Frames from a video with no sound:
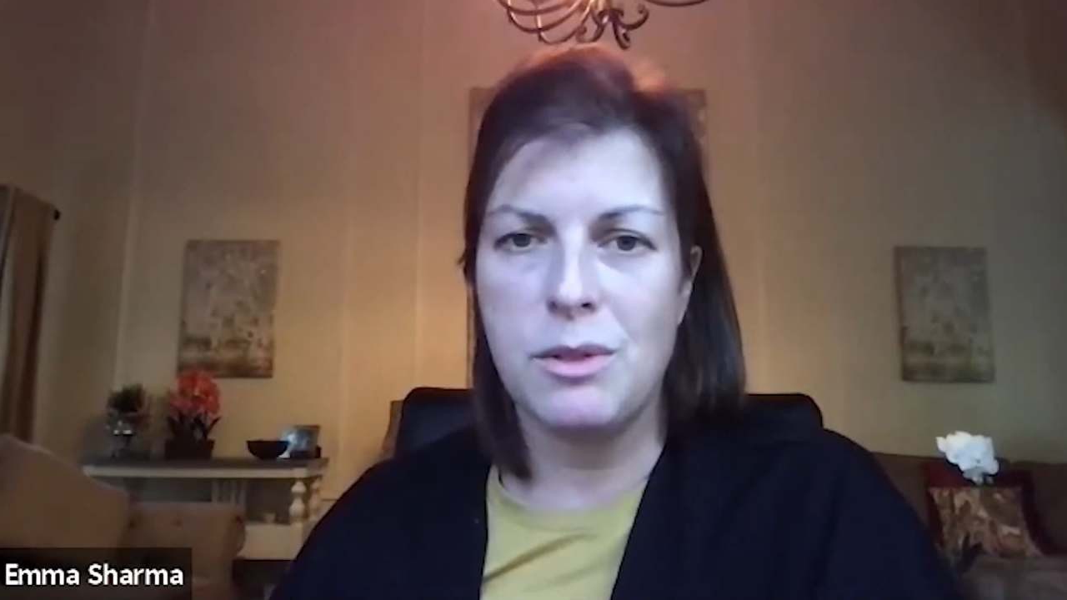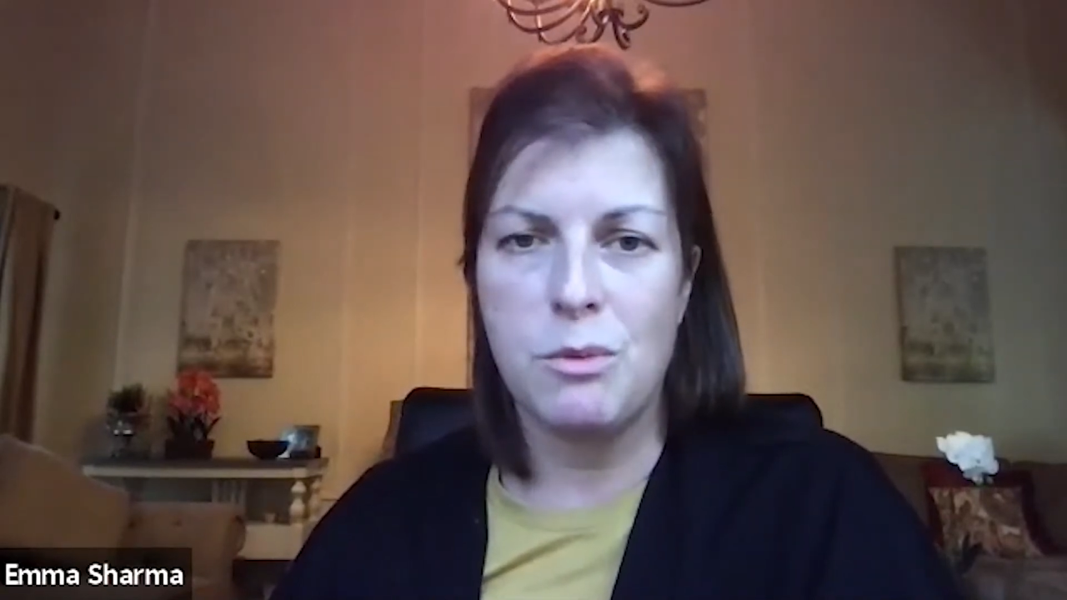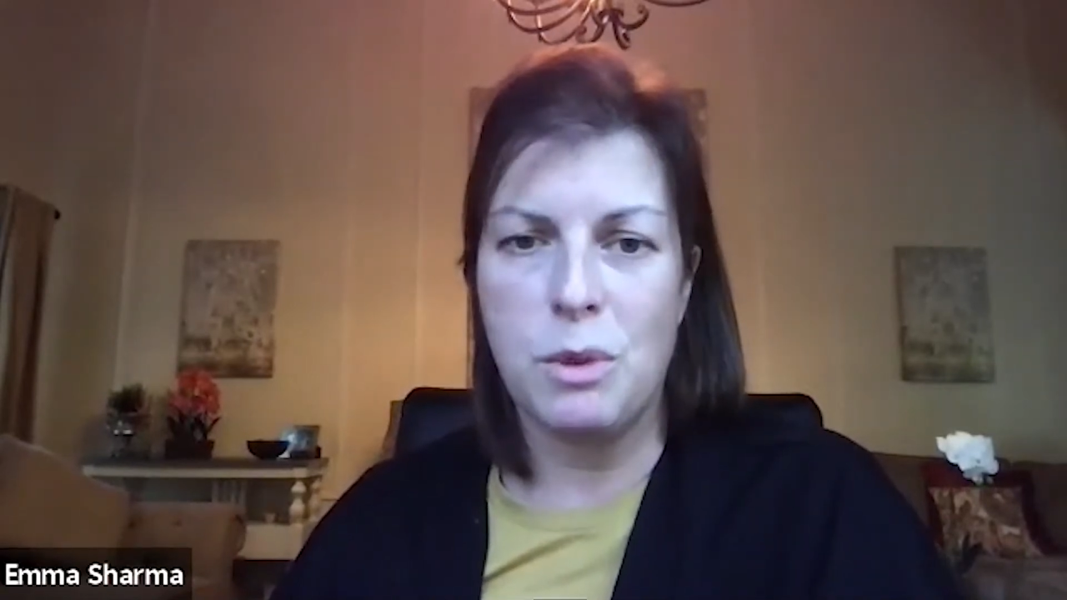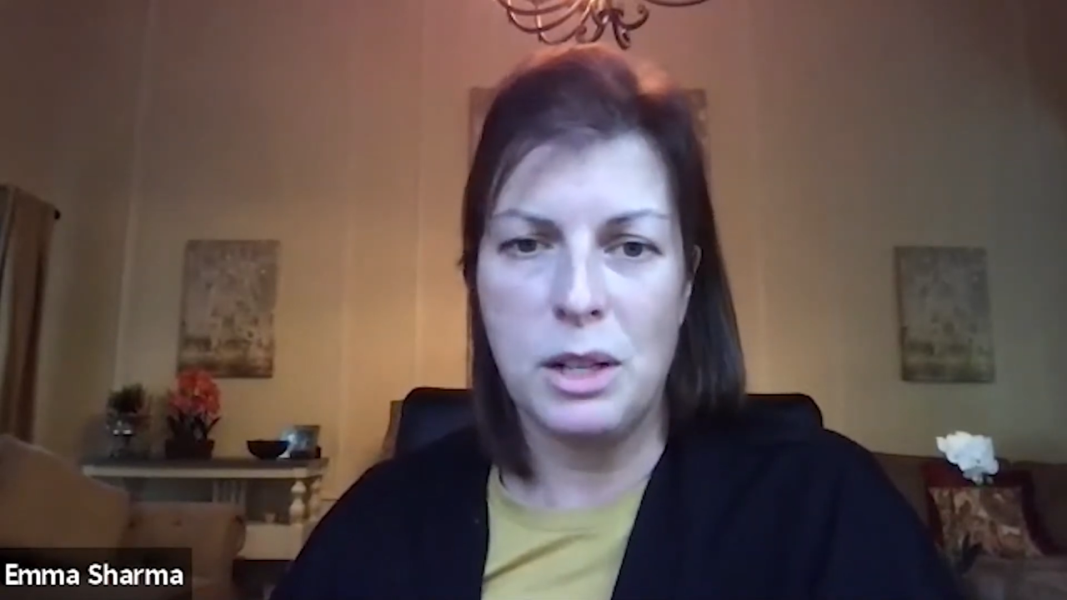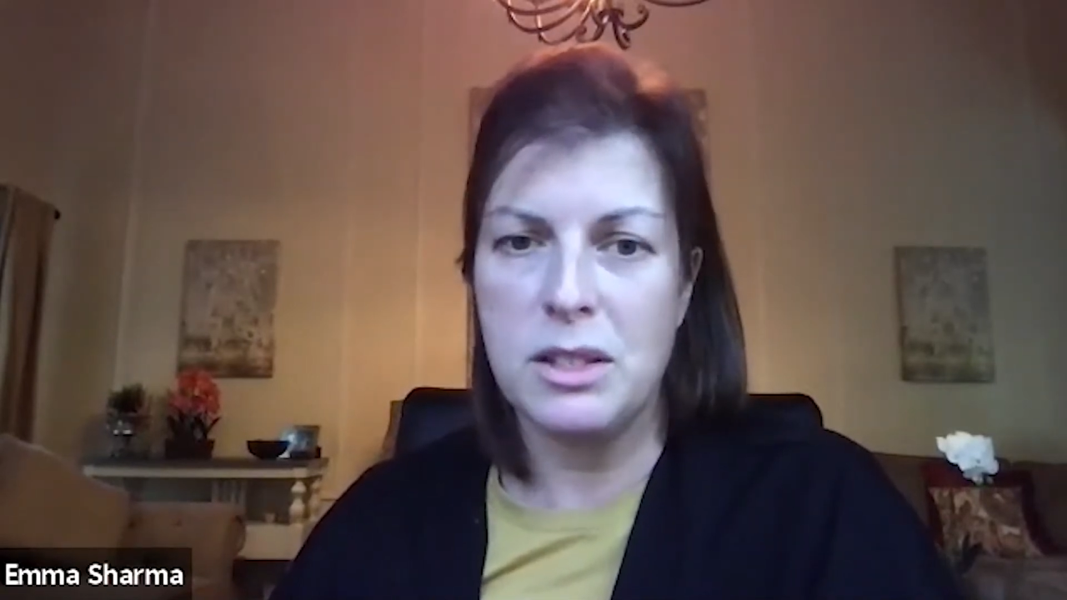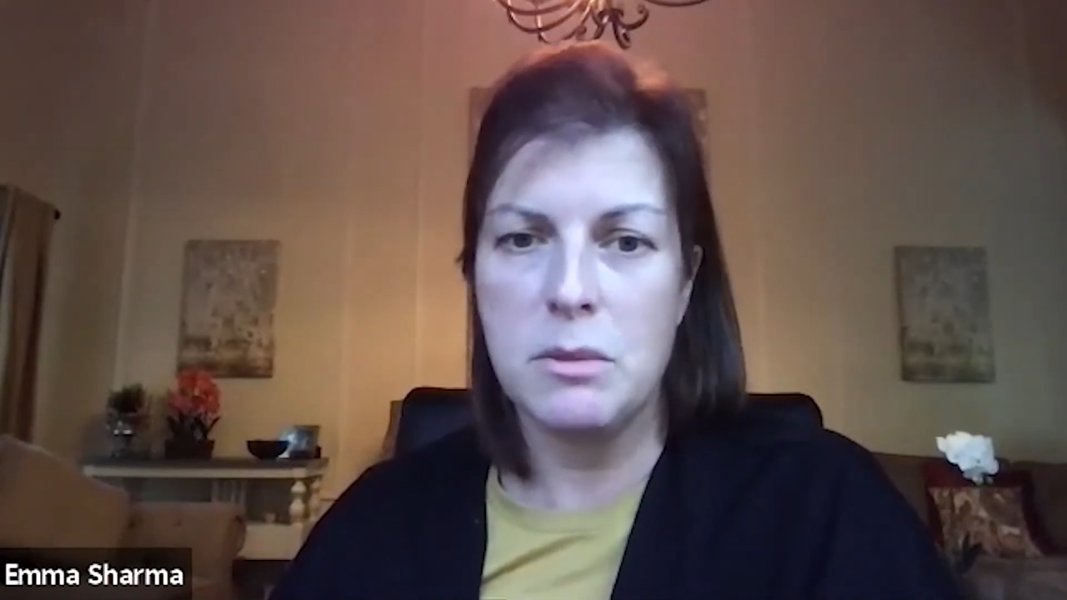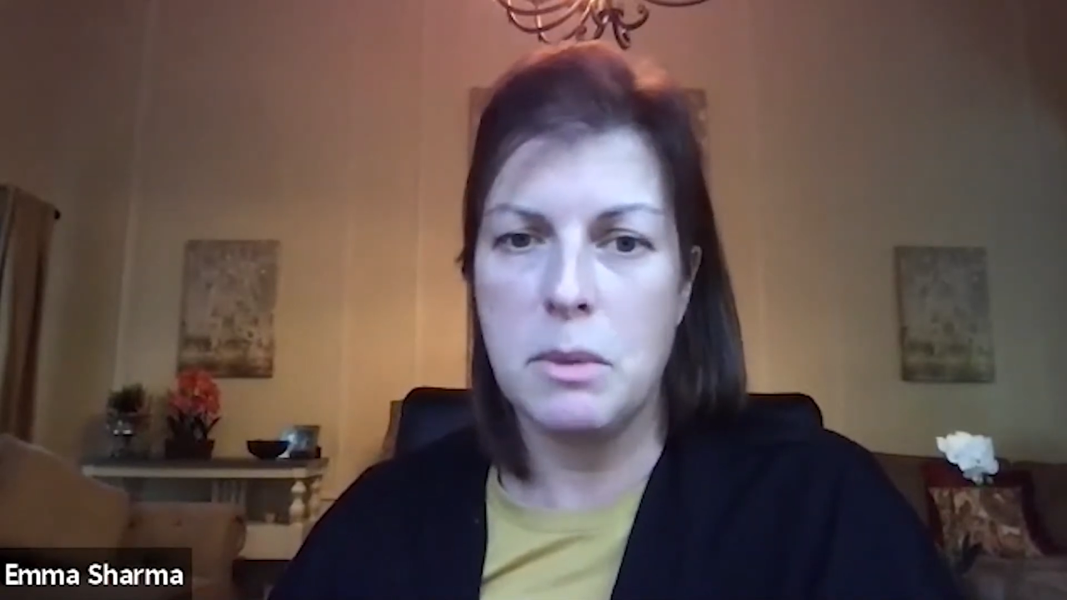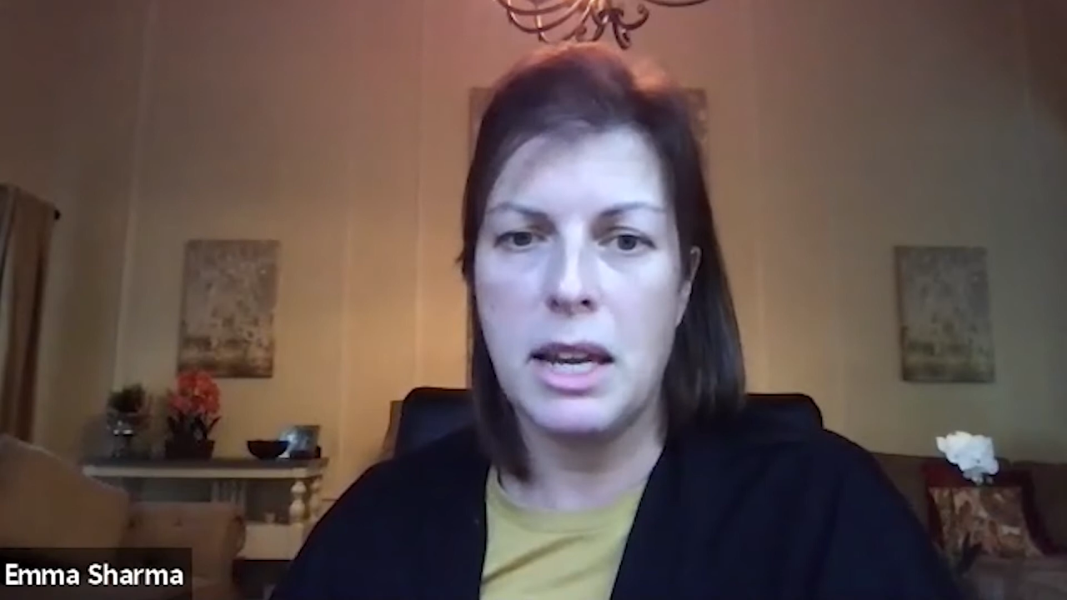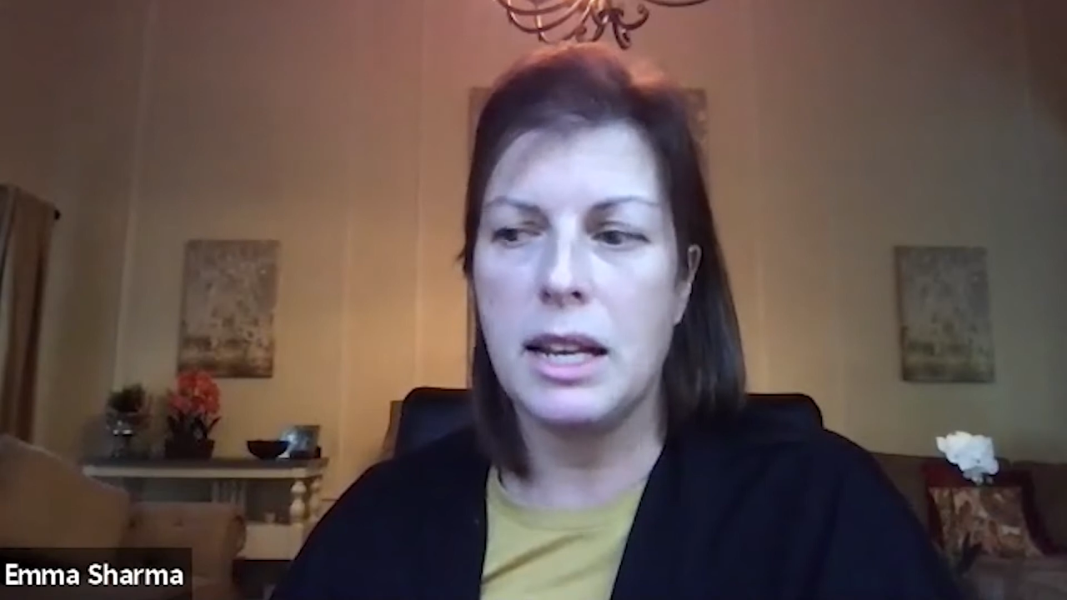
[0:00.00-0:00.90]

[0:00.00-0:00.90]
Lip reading: real to me,